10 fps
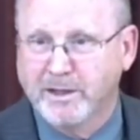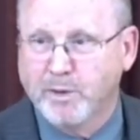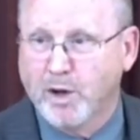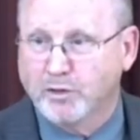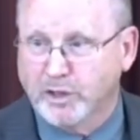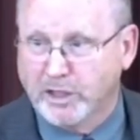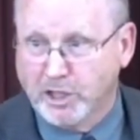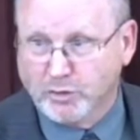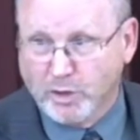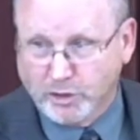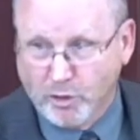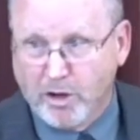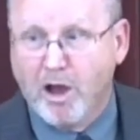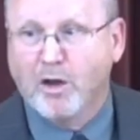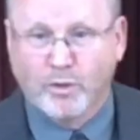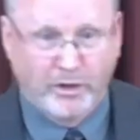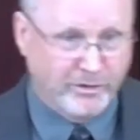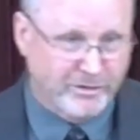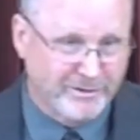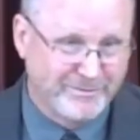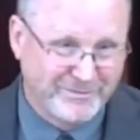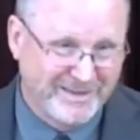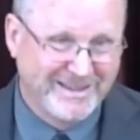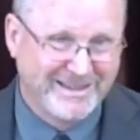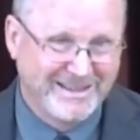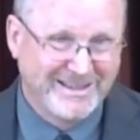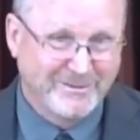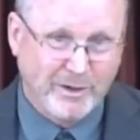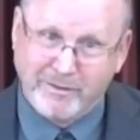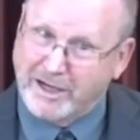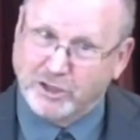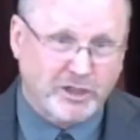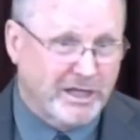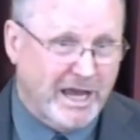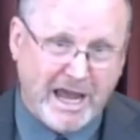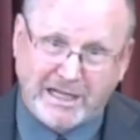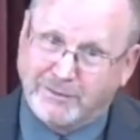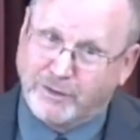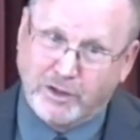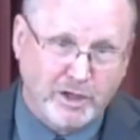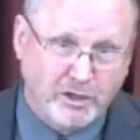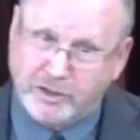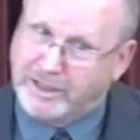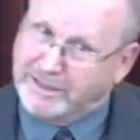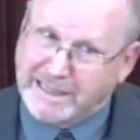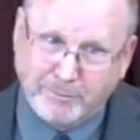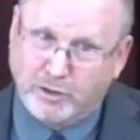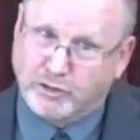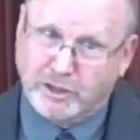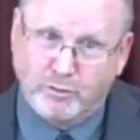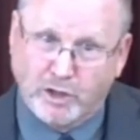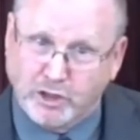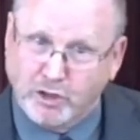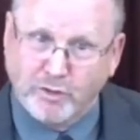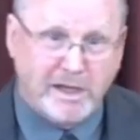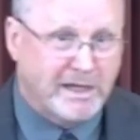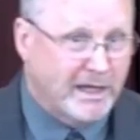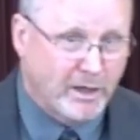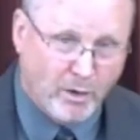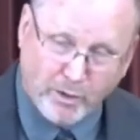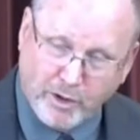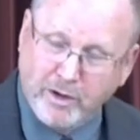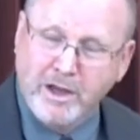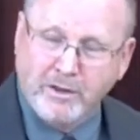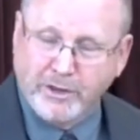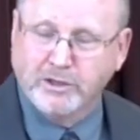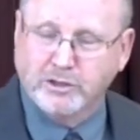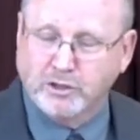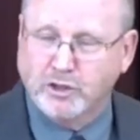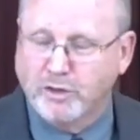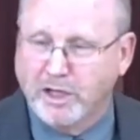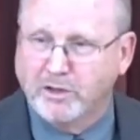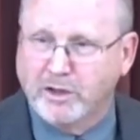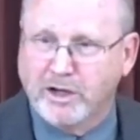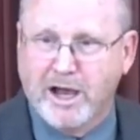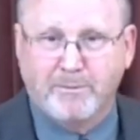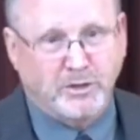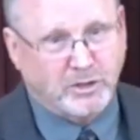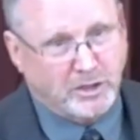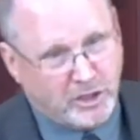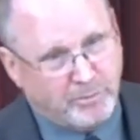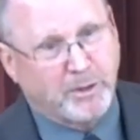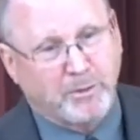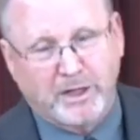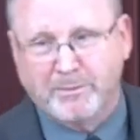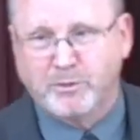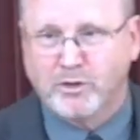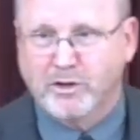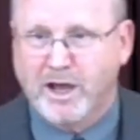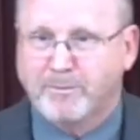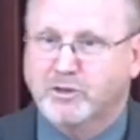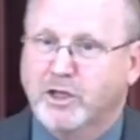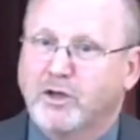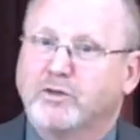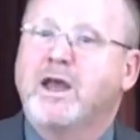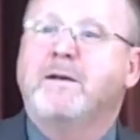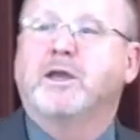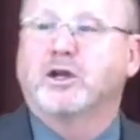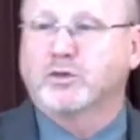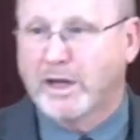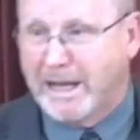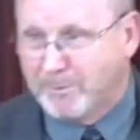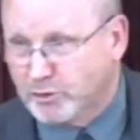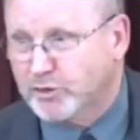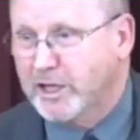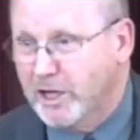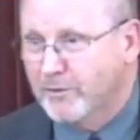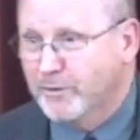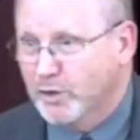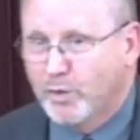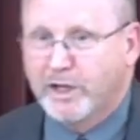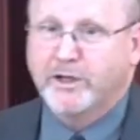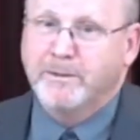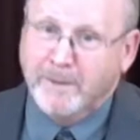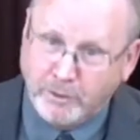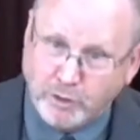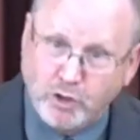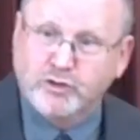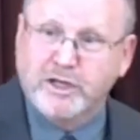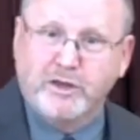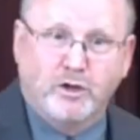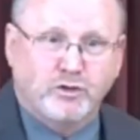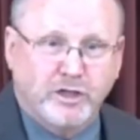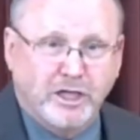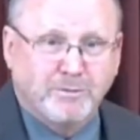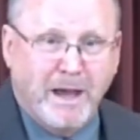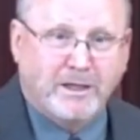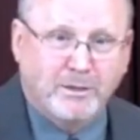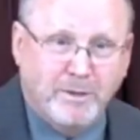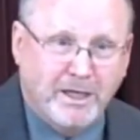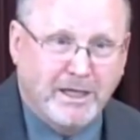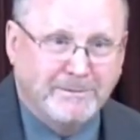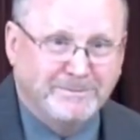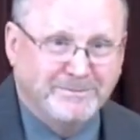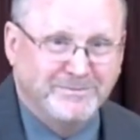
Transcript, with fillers: Paul said, here's what's going on with us. We've got to stay active in these things. I'm going to send what you need. I know there are things that you need to accomplish, and here people help you accomplish those. Here's what I'm going to stay here for the winter. You send those things back to me.